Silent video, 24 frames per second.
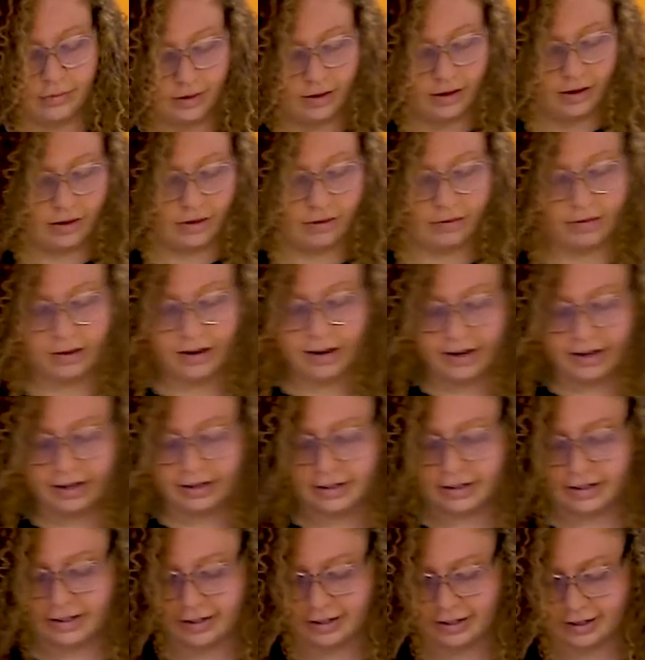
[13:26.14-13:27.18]
All right.
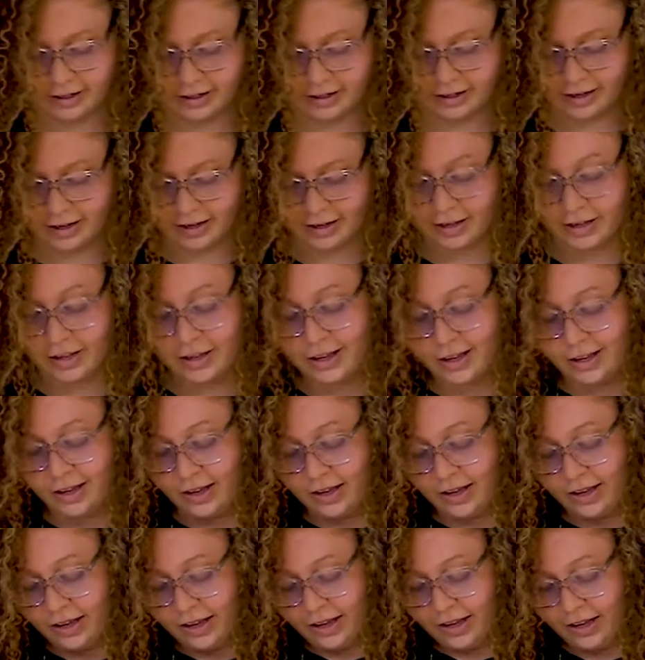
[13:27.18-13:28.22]

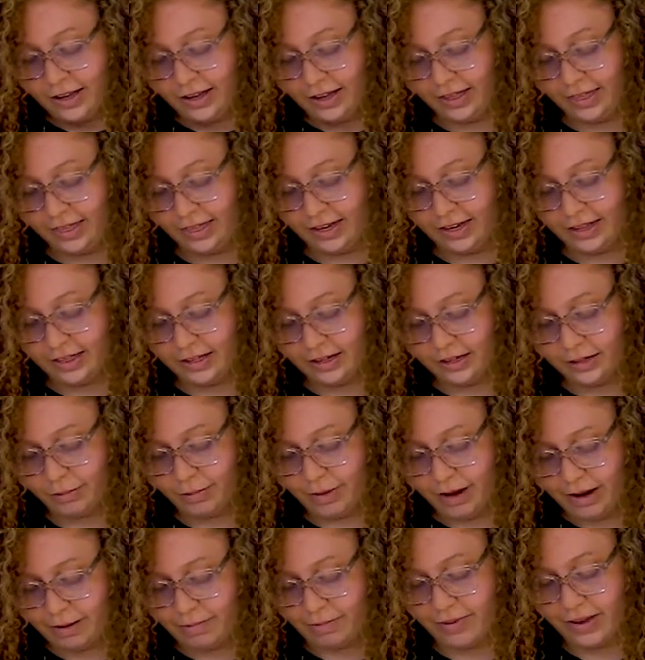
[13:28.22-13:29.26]
I think this
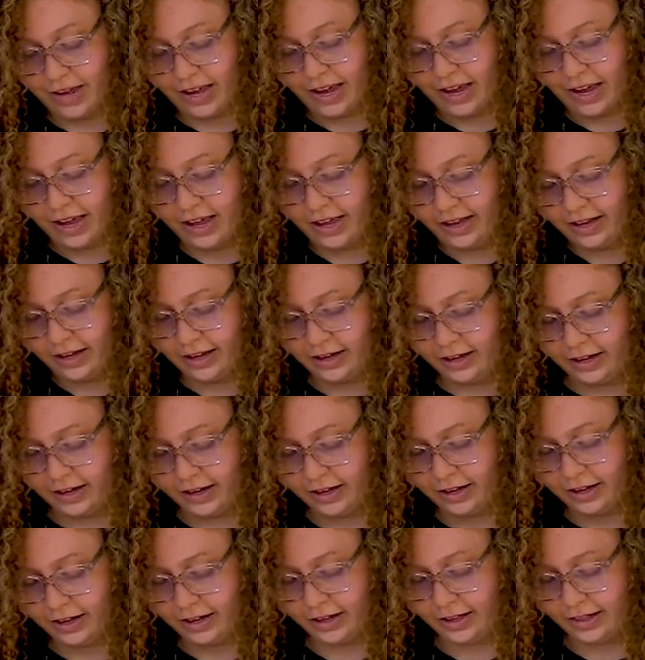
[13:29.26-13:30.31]
might be
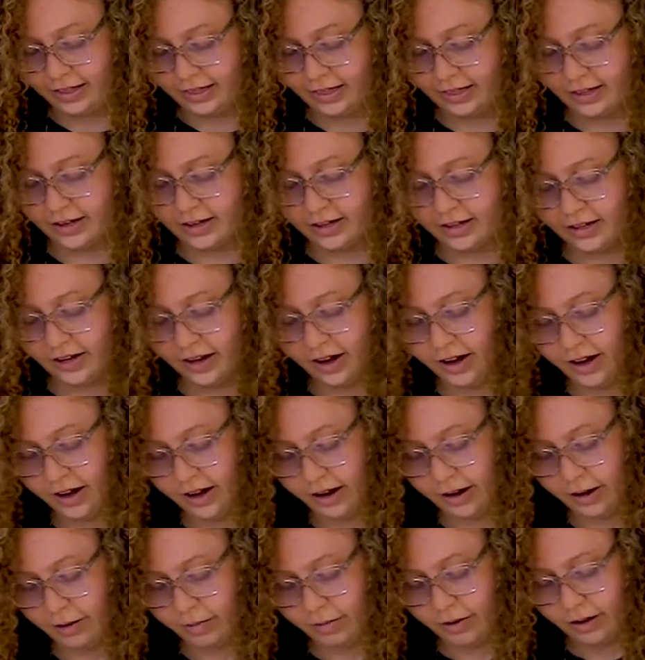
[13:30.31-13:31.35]
the
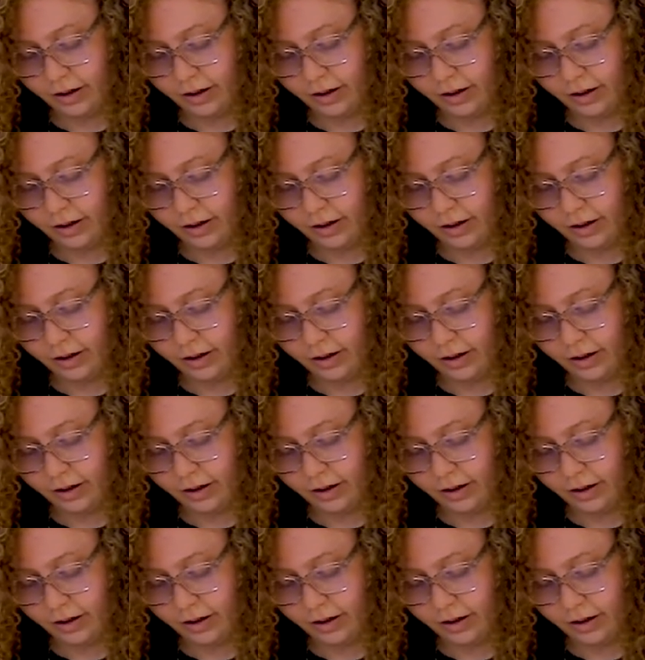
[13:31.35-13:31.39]
time.